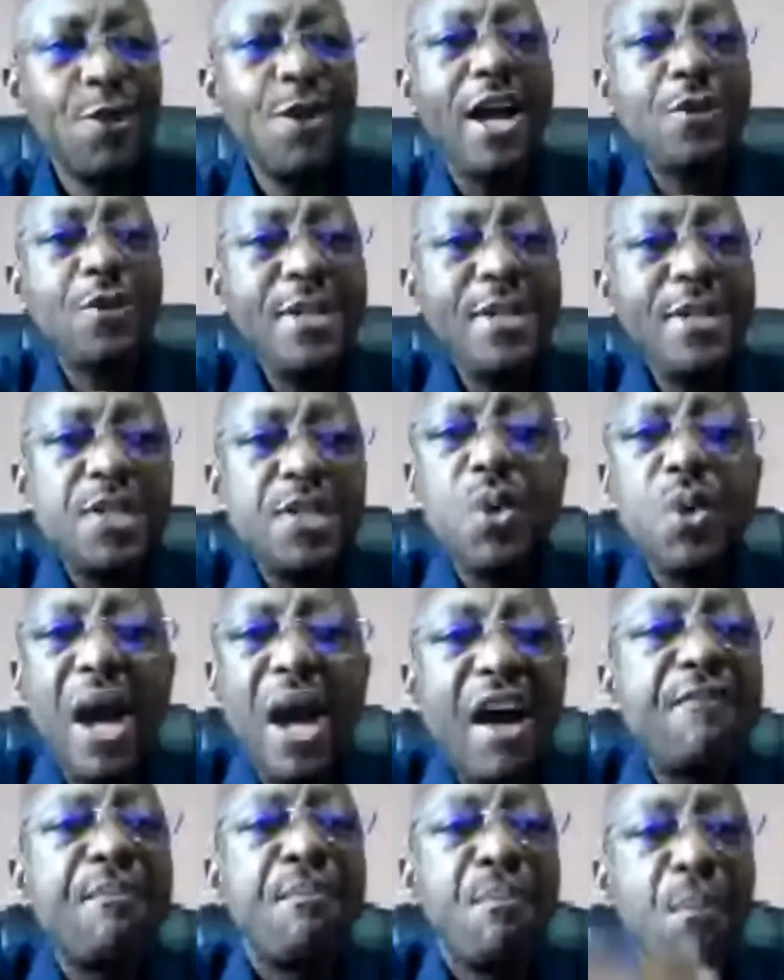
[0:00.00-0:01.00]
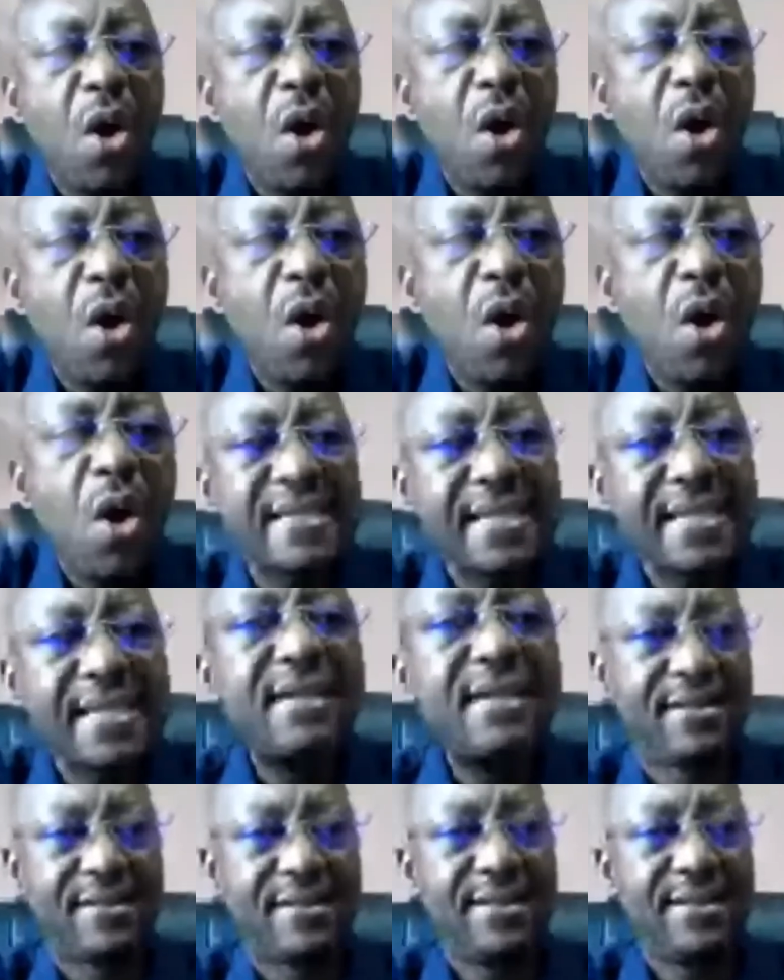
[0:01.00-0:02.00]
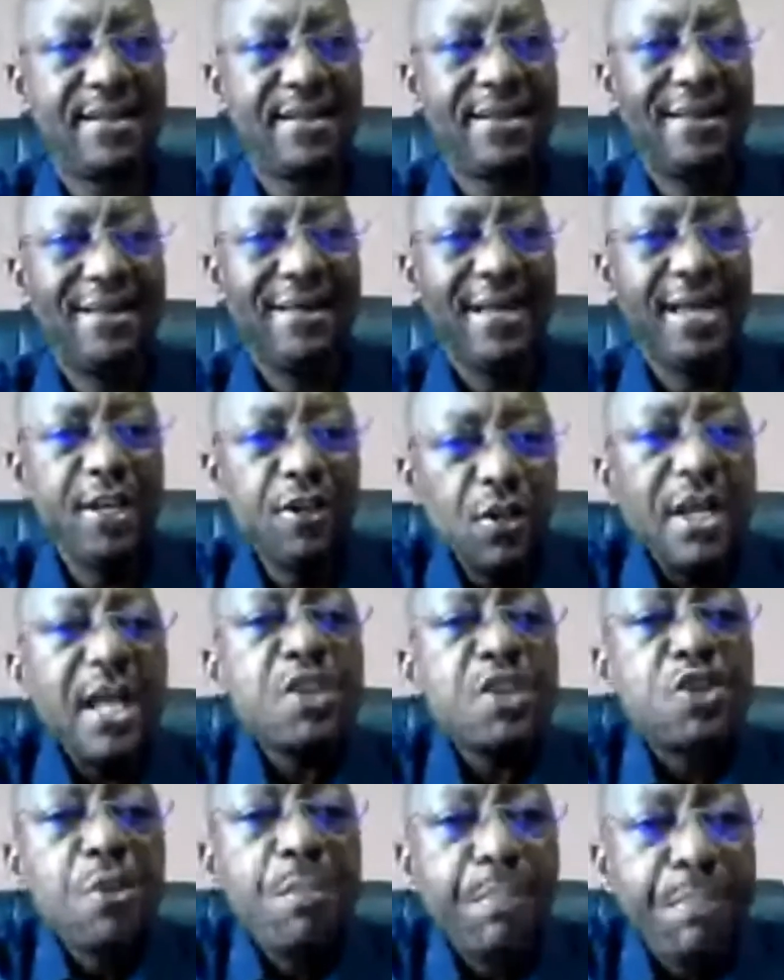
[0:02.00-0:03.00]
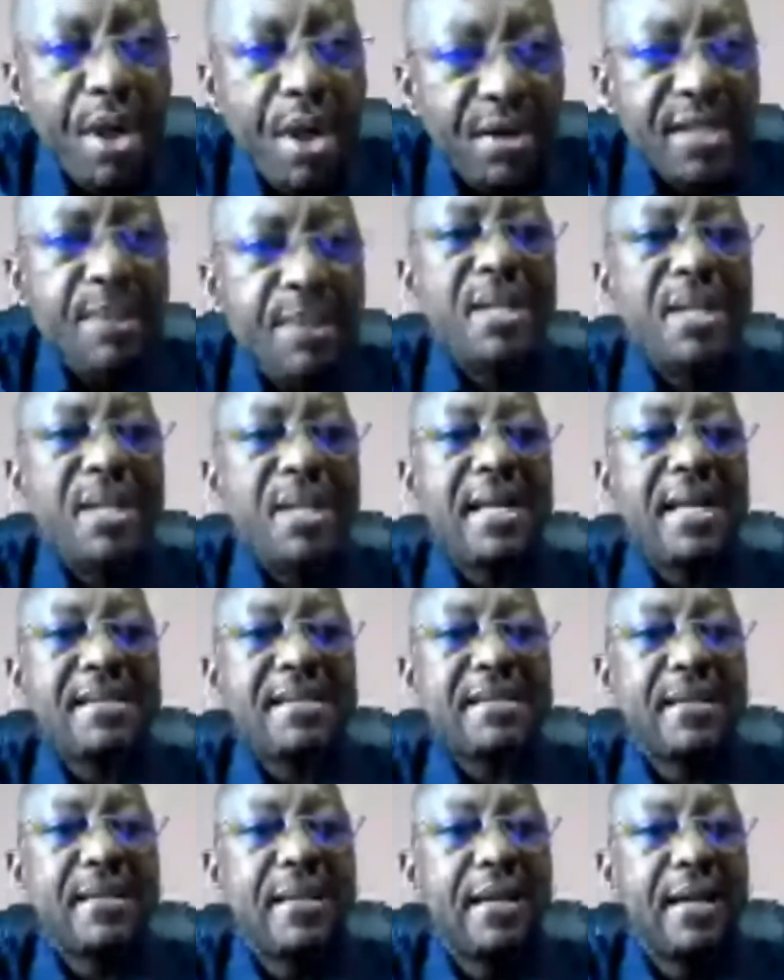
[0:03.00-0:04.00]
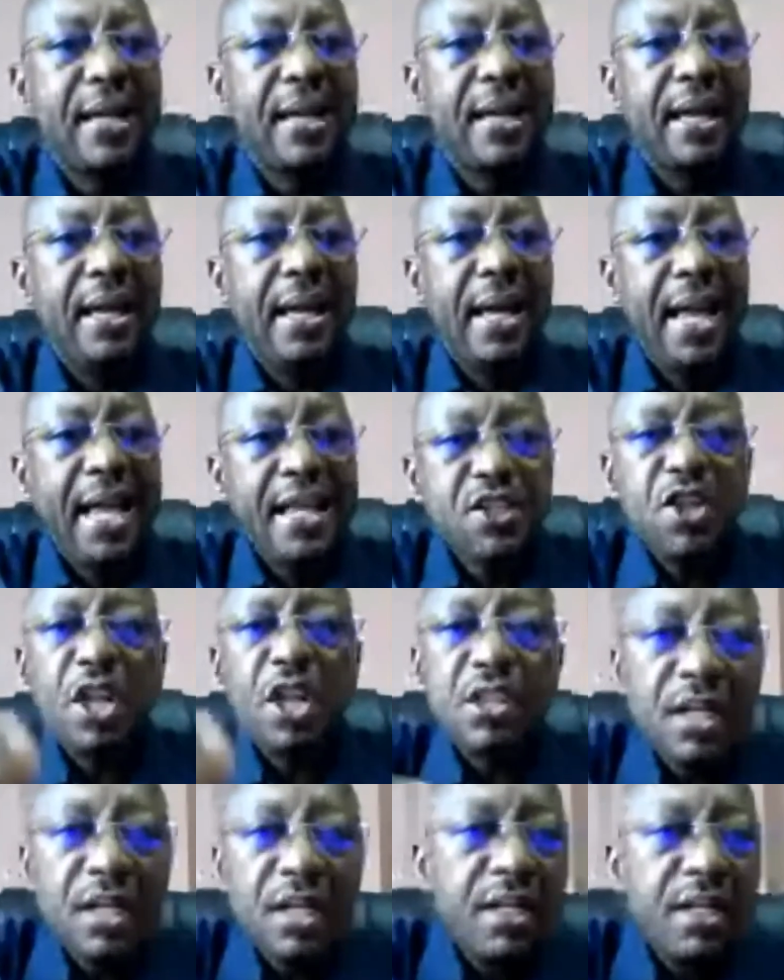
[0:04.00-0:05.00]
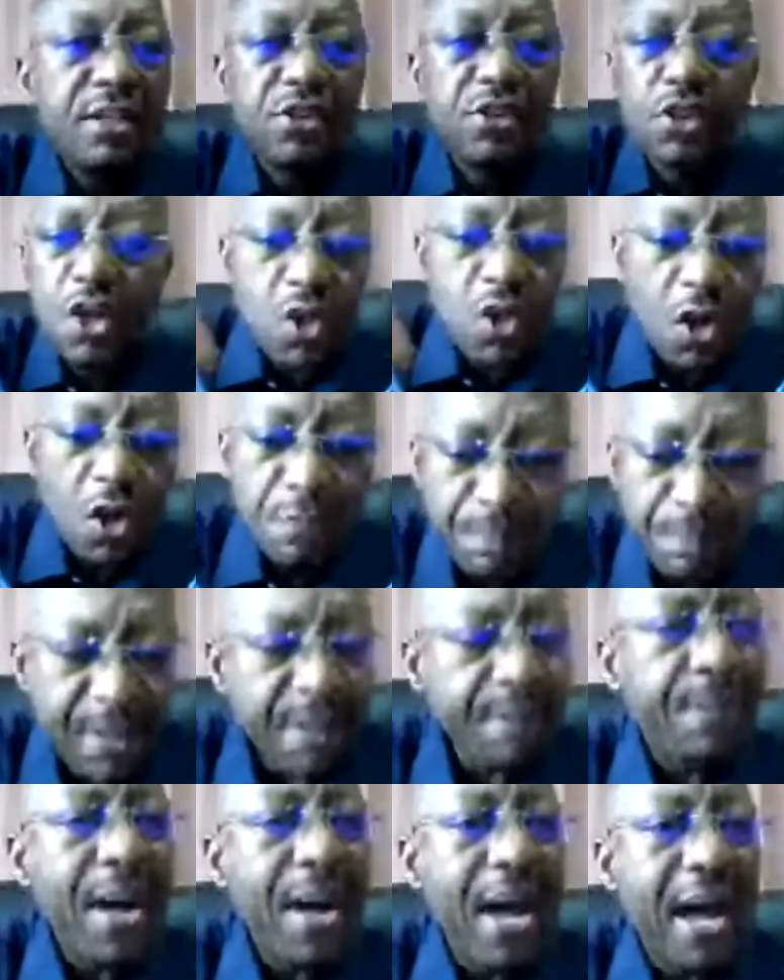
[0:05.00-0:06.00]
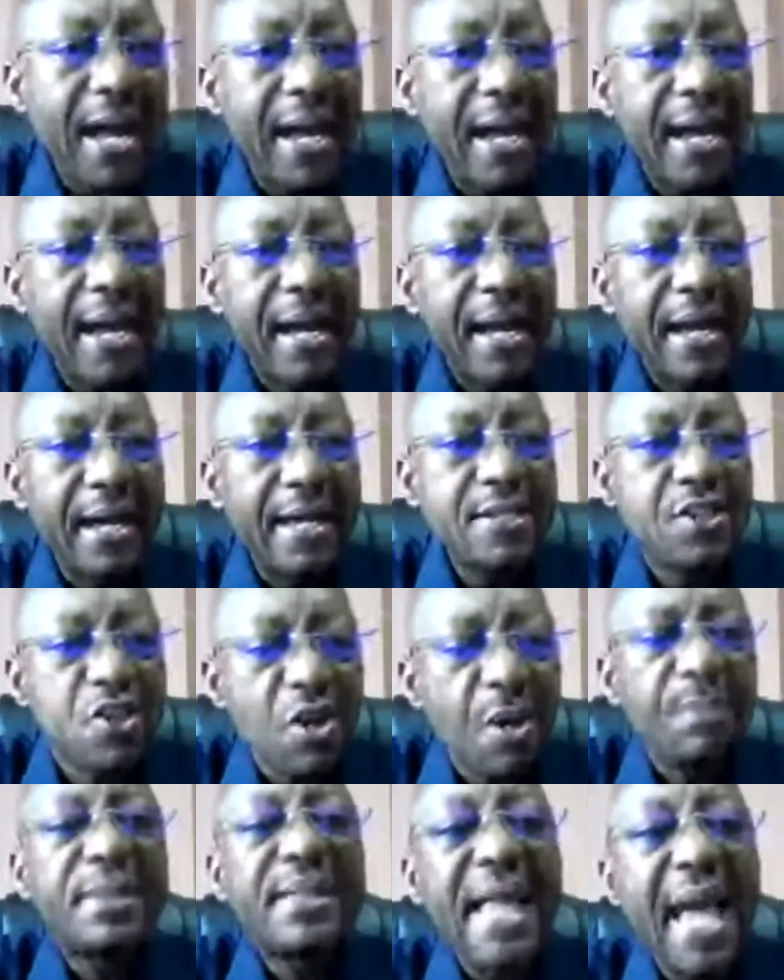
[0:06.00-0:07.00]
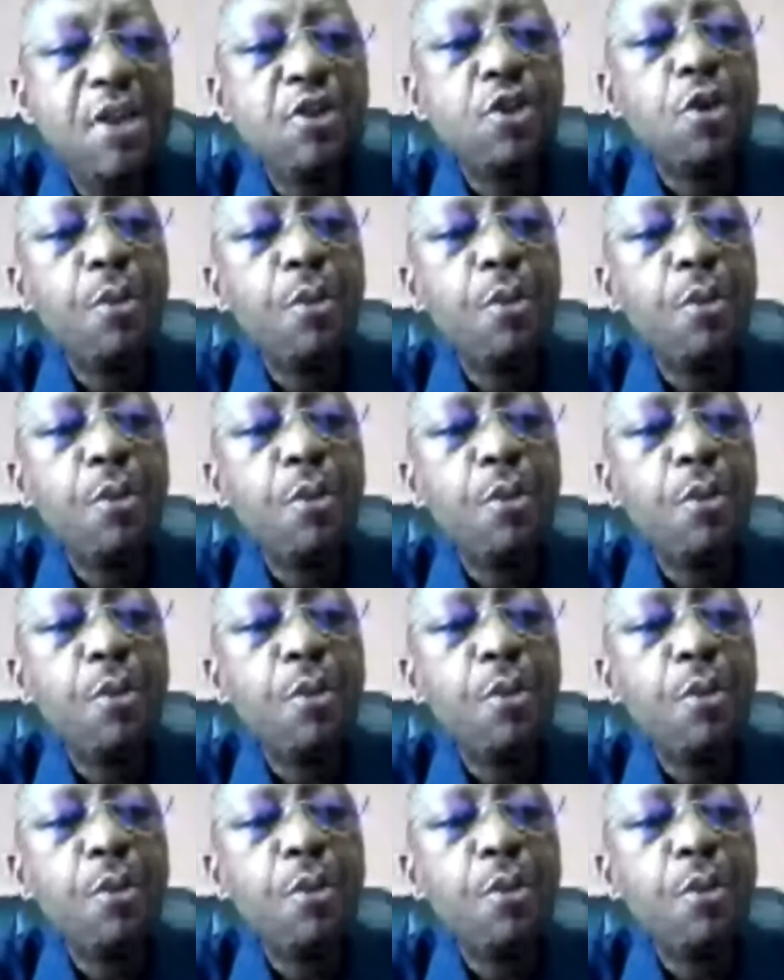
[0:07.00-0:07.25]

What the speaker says: You need to have multi-skills in order to build the business. It's not just on paper. Sometimes